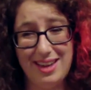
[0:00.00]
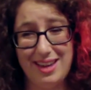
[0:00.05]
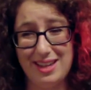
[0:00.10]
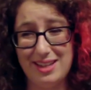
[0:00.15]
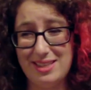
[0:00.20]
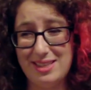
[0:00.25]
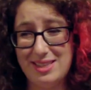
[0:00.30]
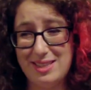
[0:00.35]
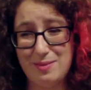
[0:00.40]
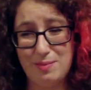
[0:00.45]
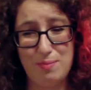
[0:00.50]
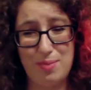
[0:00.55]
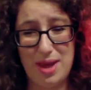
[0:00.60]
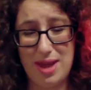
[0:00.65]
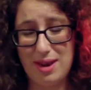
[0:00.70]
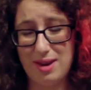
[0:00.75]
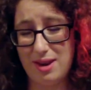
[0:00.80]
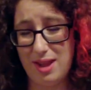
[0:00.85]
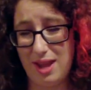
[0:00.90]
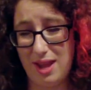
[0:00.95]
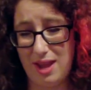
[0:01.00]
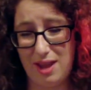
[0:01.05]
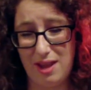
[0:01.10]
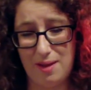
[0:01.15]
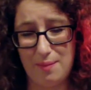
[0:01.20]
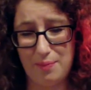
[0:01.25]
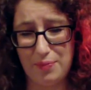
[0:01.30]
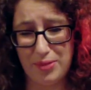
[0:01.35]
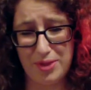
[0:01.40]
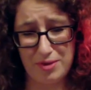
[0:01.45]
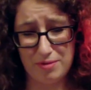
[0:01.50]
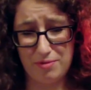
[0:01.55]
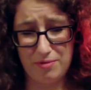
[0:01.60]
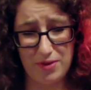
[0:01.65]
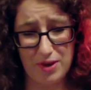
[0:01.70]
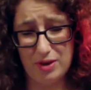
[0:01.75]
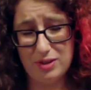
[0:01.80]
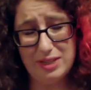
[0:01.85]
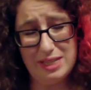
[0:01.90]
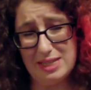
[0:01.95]
It's been a
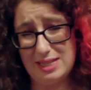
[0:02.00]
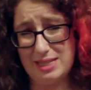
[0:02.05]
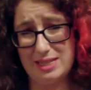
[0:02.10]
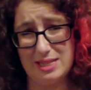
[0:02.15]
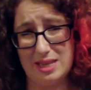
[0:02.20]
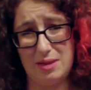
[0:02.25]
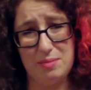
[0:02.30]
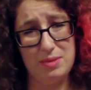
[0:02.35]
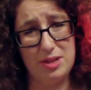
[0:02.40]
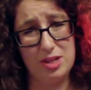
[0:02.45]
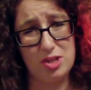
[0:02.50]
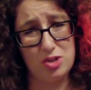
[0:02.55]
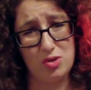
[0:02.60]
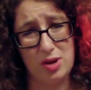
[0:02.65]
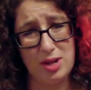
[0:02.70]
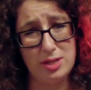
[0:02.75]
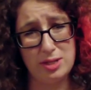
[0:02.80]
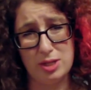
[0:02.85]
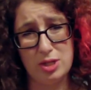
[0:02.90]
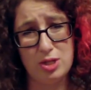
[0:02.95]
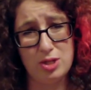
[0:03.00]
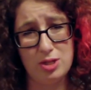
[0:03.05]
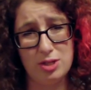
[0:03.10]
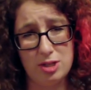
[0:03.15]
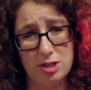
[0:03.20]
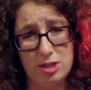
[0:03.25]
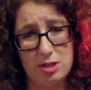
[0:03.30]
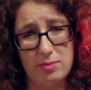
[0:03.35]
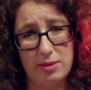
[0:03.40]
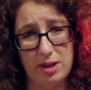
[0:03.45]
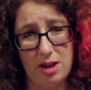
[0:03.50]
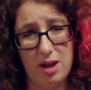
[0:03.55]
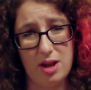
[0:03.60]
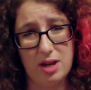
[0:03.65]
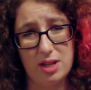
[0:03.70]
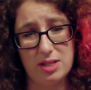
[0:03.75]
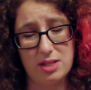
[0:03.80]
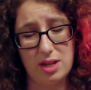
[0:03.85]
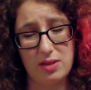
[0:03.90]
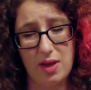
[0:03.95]
fairly seamless transition, to be
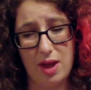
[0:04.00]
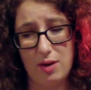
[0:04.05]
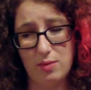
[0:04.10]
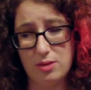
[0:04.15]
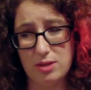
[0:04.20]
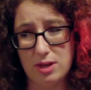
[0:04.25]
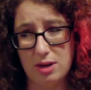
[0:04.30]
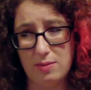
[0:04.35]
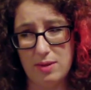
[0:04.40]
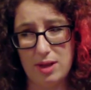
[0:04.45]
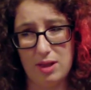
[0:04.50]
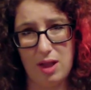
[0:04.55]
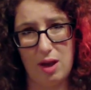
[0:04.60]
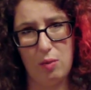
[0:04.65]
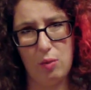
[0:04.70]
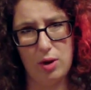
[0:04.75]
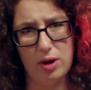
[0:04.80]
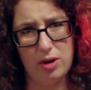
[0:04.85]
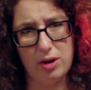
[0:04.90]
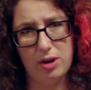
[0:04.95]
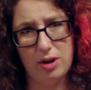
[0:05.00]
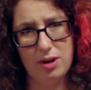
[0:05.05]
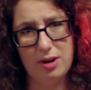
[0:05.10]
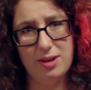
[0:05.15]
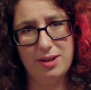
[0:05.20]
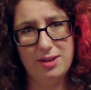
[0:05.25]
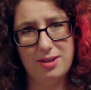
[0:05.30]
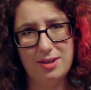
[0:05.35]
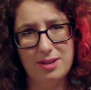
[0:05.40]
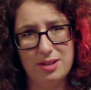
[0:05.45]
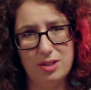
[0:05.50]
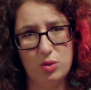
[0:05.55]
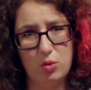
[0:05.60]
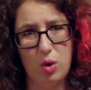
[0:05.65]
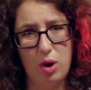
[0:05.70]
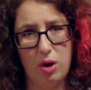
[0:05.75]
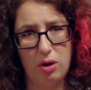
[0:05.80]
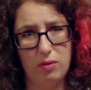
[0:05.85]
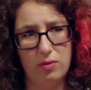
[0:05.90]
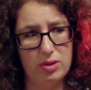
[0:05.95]
honest. I thought it was gonna be a lot weirder
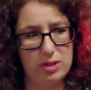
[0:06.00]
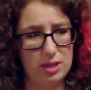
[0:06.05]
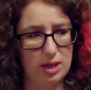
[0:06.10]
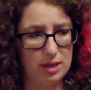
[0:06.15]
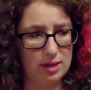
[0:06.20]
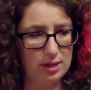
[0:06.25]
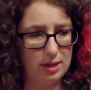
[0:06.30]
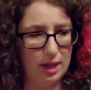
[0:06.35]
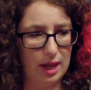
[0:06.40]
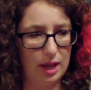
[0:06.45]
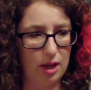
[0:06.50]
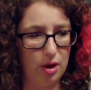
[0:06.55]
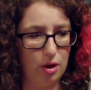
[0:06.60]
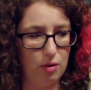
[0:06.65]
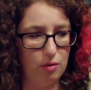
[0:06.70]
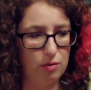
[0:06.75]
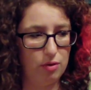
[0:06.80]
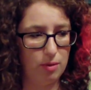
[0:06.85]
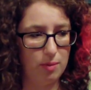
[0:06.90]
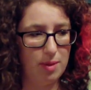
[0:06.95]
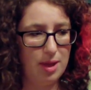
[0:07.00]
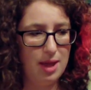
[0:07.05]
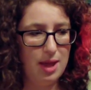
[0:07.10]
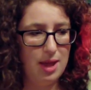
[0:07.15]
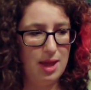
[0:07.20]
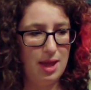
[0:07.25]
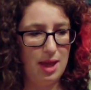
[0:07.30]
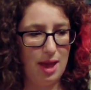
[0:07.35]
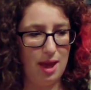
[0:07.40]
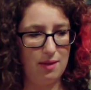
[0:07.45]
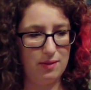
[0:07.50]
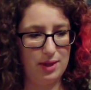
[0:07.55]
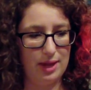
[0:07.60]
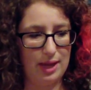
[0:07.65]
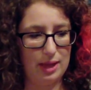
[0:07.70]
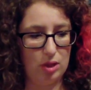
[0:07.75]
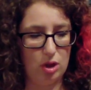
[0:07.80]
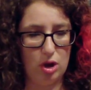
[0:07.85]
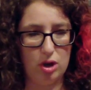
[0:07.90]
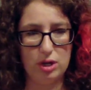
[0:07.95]
to all of a sudden like go from having
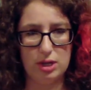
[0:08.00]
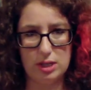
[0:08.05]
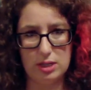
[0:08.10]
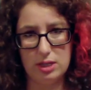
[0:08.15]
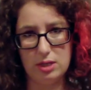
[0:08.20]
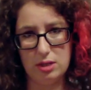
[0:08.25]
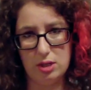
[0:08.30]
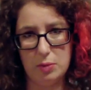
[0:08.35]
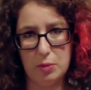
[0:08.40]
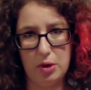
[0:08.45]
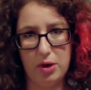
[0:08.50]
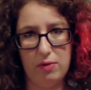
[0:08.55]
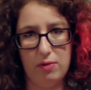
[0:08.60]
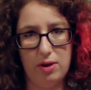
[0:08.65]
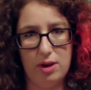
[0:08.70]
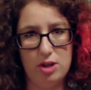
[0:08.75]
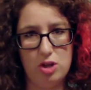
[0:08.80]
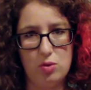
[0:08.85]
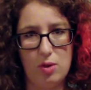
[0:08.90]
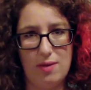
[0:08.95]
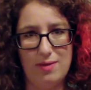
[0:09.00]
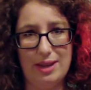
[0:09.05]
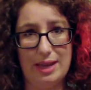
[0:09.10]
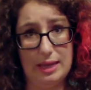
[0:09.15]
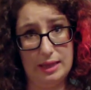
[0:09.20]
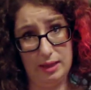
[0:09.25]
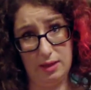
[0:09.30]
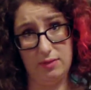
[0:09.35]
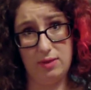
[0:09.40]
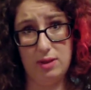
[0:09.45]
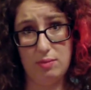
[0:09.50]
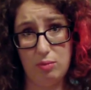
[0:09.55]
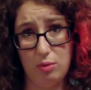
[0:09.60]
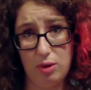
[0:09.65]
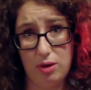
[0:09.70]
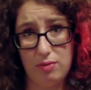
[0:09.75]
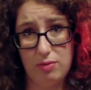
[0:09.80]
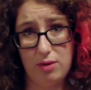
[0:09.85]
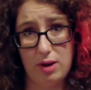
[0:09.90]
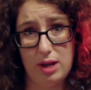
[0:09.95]
a long distance boyfriend to having a live in
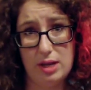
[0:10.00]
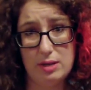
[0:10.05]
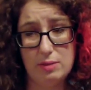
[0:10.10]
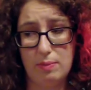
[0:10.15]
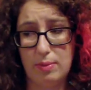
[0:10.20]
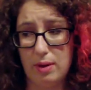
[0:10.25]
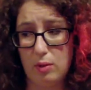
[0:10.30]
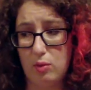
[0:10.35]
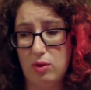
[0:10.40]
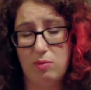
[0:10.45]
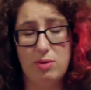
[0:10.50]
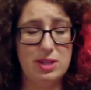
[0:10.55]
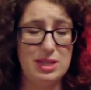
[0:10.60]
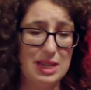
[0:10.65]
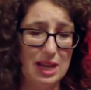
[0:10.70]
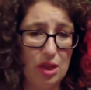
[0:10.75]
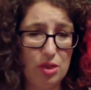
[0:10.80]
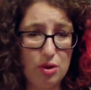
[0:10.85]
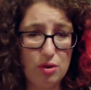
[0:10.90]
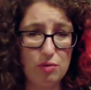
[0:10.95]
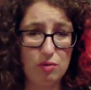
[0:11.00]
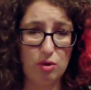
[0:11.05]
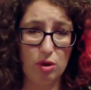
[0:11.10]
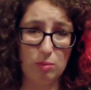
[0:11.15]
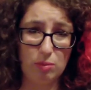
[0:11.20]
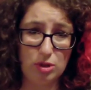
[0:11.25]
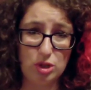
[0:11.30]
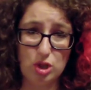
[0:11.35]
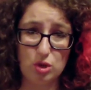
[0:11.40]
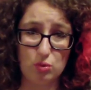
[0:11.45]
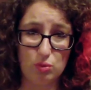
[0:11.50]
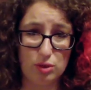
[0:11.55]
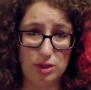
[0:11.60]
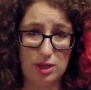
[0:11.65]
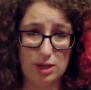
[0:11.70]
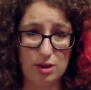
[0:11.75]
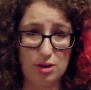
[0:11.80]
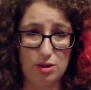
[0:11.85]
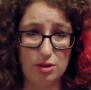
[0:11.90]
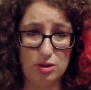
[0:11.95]
boyfriend. But we've been together for almost three
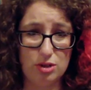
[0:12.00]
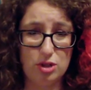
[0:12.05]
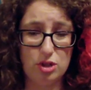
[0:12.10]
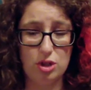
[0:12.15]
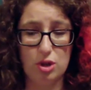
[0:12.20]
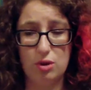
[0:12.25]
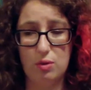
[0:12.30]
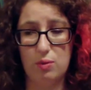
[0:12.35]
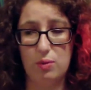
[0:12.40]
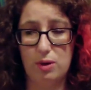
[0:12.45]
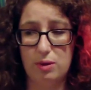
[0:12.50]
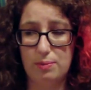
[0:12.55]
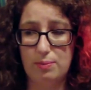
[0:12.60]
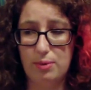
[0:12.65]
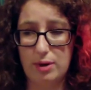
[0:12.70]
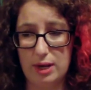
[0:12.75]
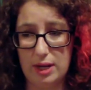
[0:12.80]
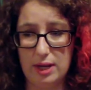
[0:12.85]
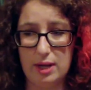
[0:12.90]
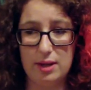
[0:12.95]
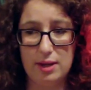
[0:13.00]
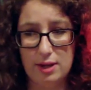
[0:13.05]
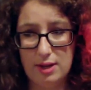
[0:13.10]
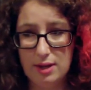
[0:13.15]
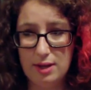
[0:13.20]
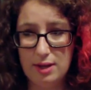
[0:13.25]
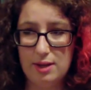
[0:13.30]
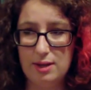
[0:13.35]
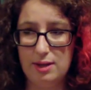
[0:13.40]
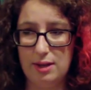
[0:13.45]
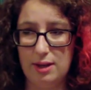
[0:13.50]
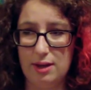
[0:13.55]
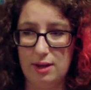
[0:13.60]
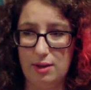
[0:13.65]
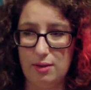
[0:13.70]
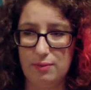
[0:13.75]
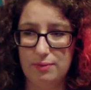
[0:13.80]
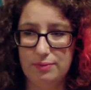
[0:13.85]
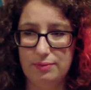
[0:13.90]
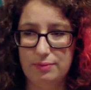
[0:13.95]
years, so we're pretty, you
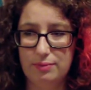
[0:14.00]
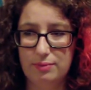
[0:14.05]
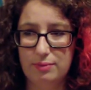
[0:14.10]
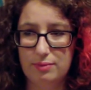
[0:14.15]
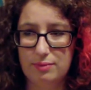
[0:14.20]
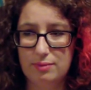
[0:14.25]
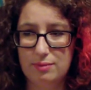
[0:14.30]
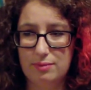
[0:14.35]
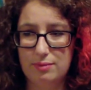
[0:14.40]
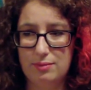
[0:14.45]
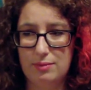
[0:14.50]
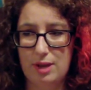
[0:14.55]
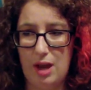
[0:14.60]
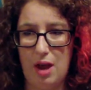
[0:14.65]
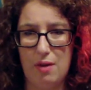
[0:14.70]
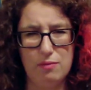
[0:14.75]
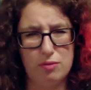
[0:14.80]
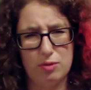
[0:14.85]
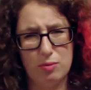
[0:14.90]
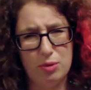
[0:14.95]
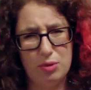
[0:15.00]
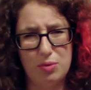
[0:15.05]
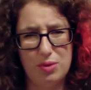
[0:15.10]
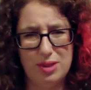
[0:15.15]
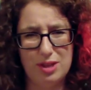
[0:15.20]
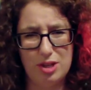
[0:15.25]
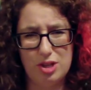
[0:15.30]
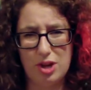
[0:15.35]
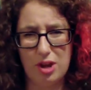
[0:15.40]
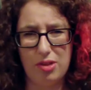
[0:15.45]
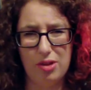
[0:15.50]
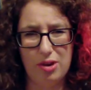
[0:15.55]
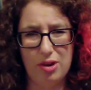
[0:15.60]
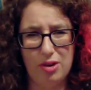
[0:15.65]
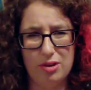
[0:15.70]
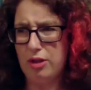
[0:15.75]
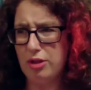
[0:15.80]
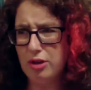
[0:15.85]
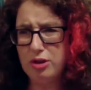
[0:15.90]
know, comfortable with each other.